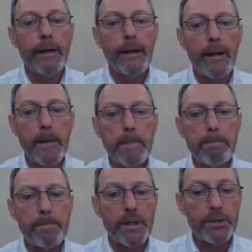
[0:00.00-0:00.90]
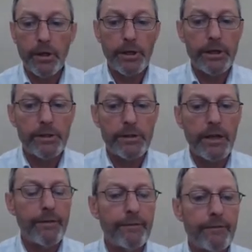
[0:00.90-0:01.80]
Um, it certainly doesn't
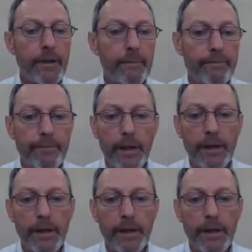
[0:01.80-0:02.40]
have um,